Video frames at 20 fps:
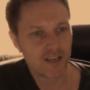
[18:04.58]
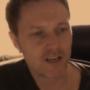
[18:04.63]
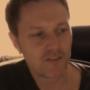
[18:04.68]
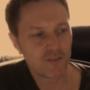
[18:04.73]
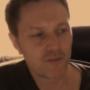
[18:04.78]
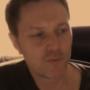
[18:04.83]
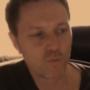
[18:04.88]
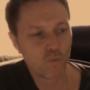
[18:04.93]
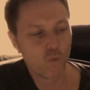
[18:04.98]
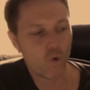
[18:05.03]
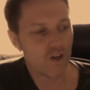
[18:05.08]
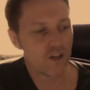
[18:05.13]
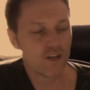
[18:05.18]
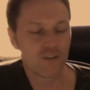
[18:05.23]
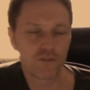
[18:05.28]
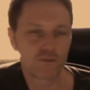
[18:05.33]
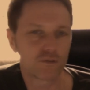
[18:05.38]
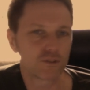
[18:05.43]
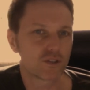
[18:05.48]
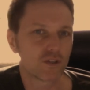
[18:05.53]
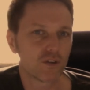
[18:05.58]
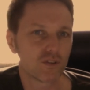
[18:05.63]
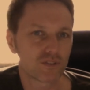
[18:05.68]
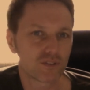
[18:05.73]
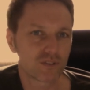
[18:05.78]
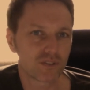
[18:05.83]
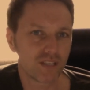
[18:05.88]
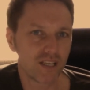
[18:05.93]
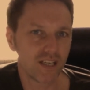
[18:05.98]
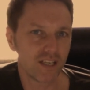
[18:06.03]
Wonderful songs
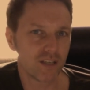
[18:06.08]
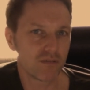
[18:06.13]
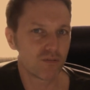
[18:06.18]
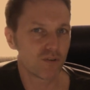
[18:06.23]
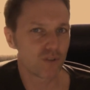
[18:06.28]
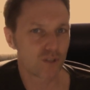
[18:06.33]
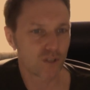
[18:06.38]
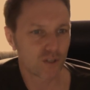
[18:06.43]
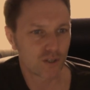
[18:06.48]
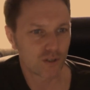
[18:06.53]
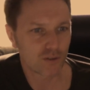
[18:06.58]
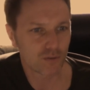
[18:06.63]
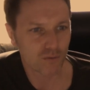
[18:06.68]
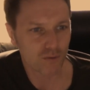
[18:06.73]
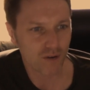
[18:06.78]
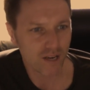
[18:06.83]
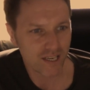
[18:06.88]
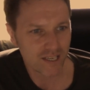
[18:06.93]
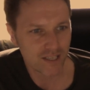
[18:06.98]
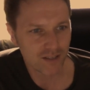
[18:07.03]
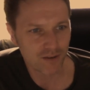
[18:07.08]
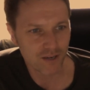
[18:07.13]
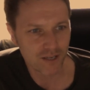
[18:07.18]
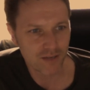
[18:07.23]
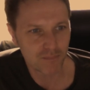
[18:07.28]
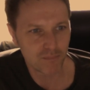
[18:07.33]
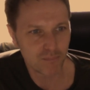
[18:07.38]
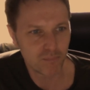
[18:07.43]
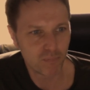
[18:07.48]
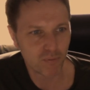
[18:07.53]
on here. You've got the great
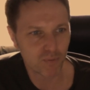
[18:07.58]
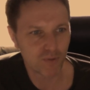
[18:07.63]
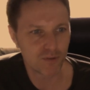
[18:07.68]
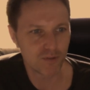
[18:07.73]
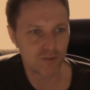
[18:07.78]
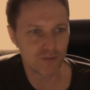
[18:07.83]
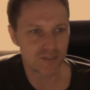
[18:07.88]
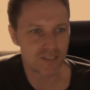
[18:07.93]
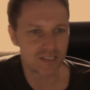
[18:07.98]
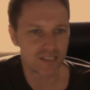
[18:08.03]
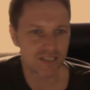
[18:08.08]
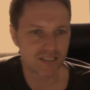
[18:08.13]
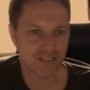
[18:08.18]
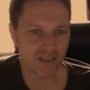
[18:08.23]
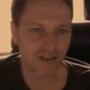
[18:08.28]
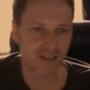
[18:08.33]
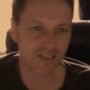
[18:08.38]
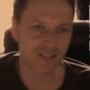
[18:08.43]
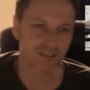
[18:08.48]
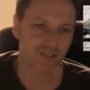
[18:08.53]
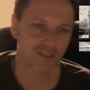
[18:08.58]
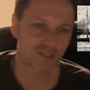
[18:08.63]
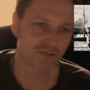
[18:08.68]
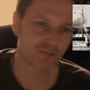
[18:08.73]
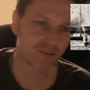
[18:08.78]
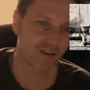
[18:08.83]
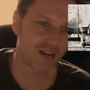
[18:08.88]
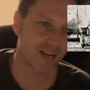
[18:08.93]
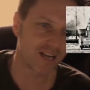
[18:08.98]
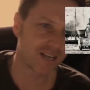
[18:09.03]
bluesy title
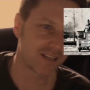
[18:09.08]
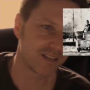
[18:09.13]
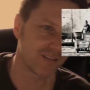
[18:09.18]
track.